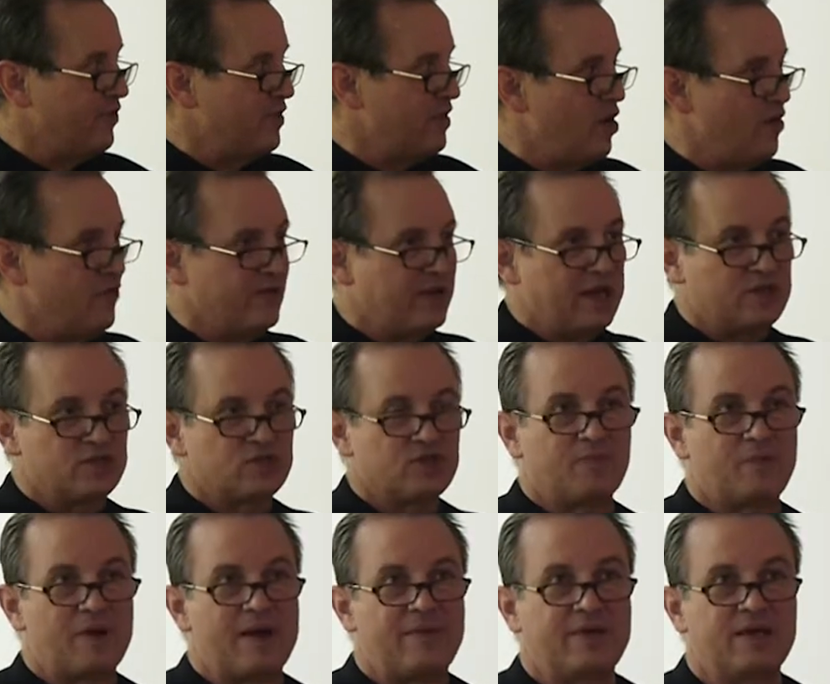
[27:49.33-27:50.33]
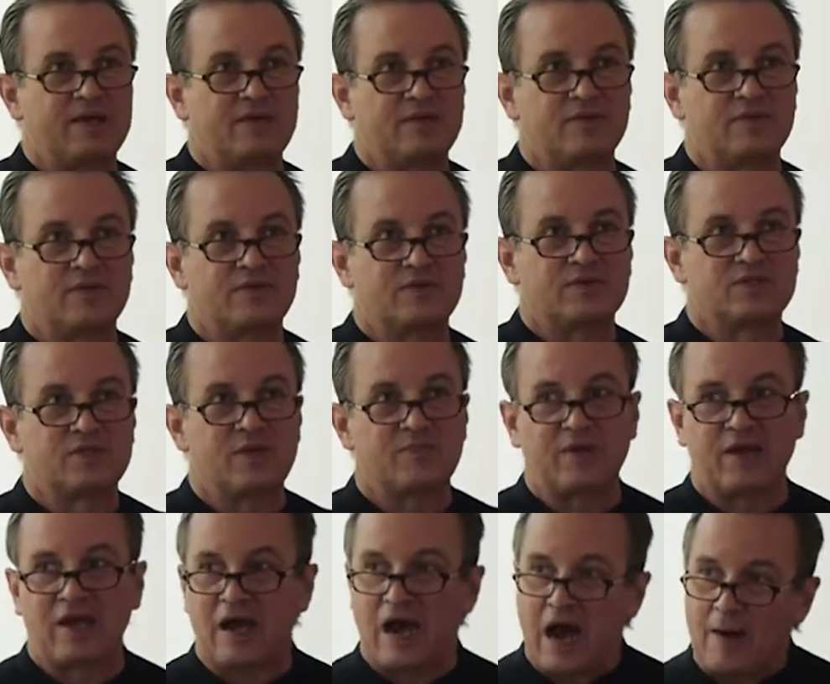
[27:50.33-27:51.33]
the overdenture probably
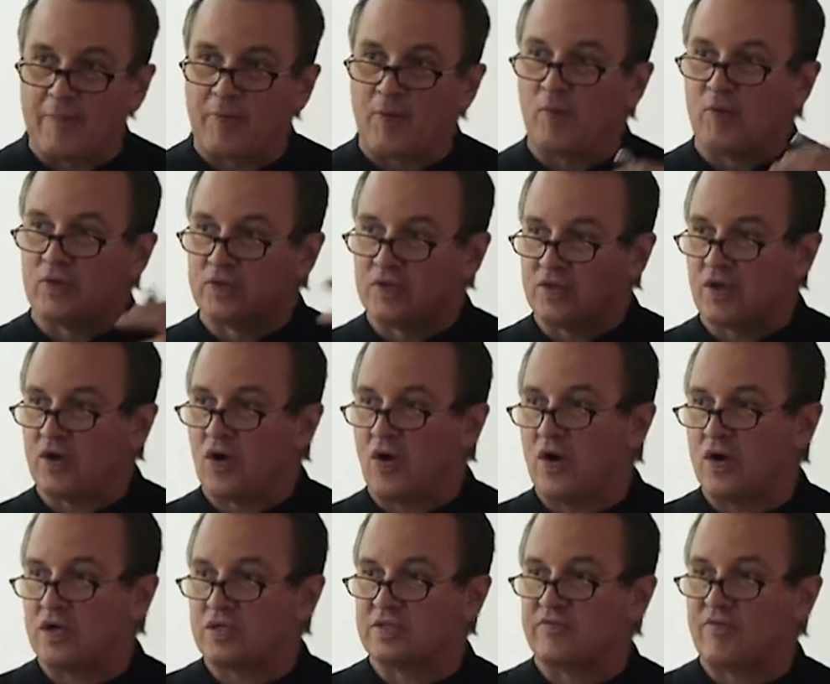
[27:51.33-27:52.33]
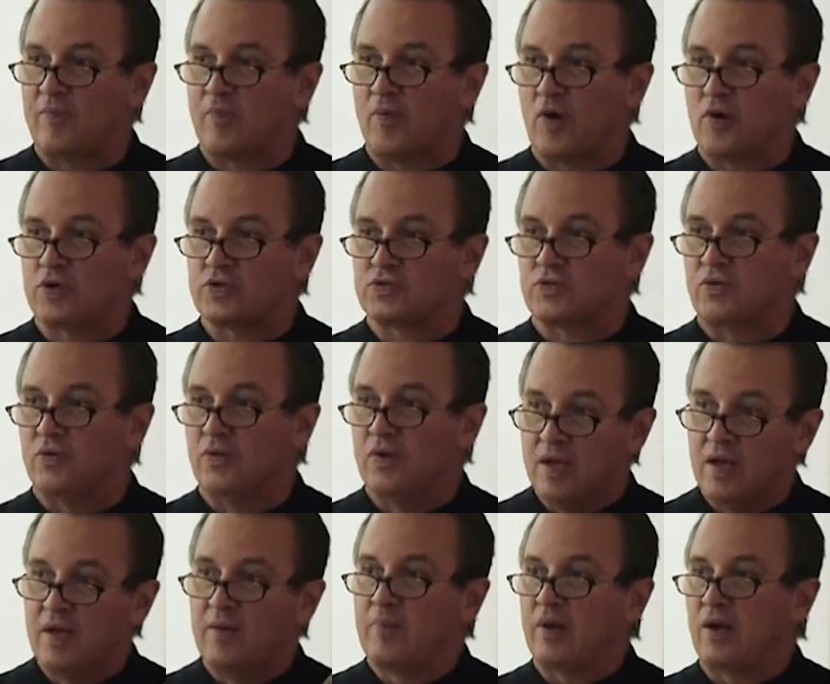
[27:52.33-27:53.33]
something comparable to the cost of a partial,
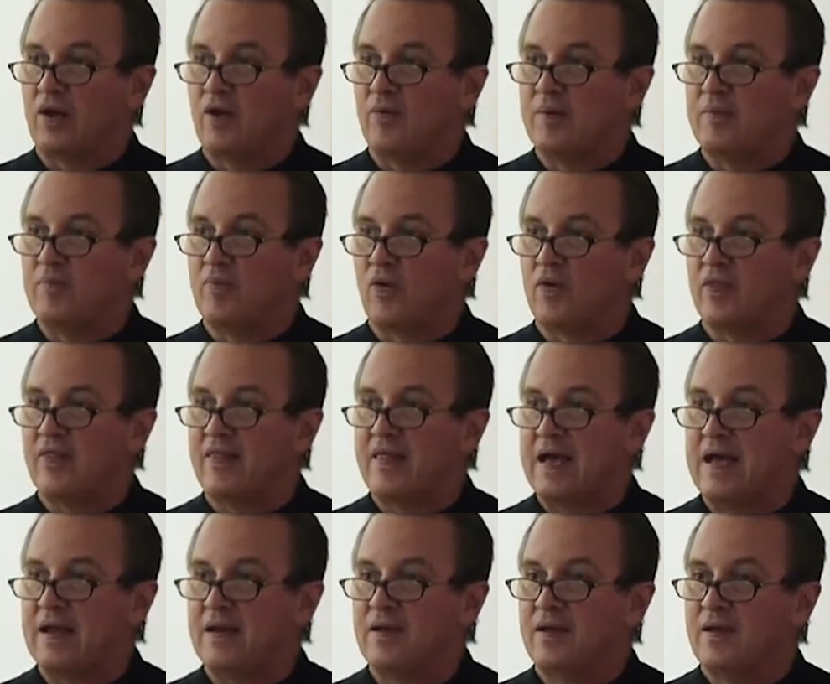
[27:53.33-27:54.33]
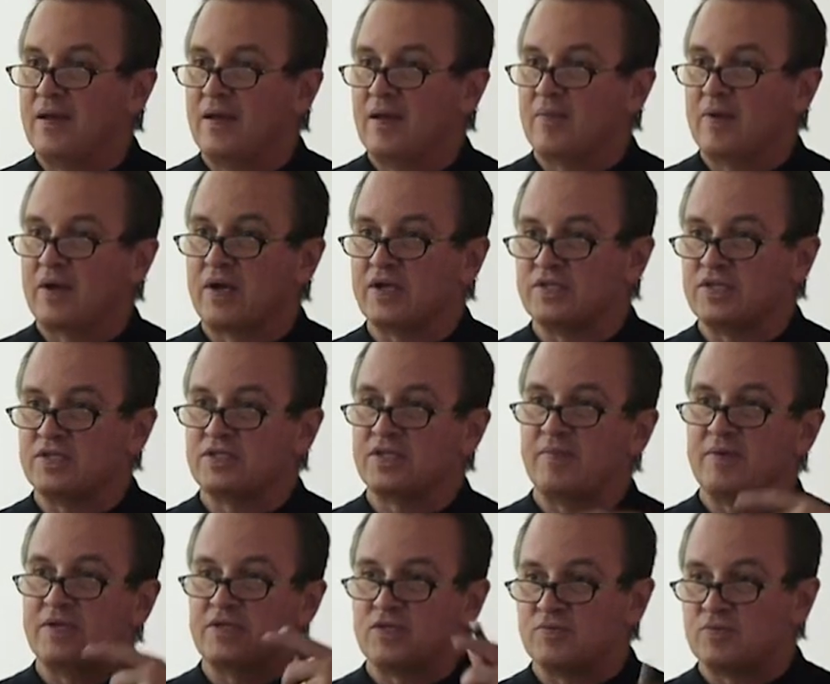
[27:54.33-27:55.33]
but a little bit more than that because there's going
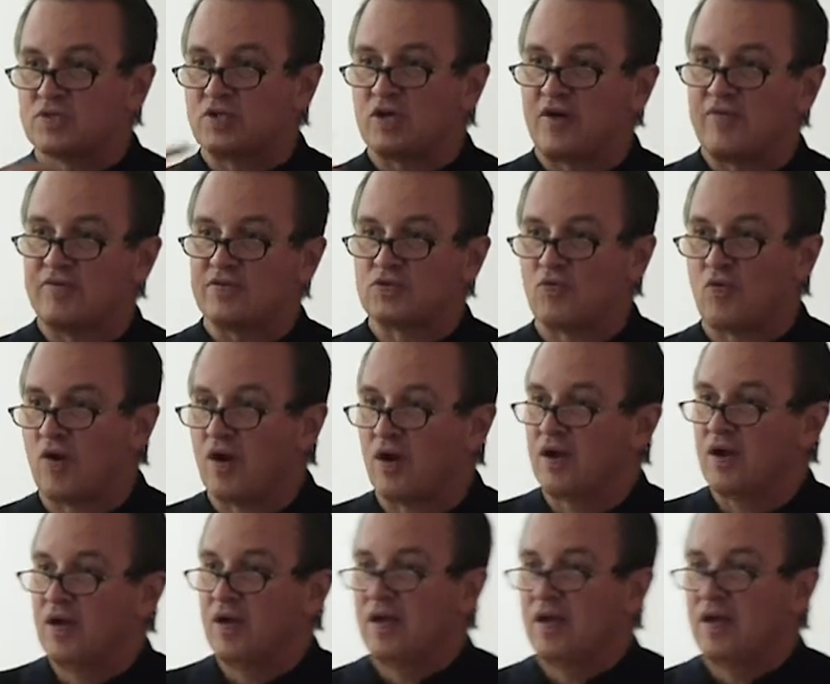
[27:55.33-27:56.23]
to be some service work.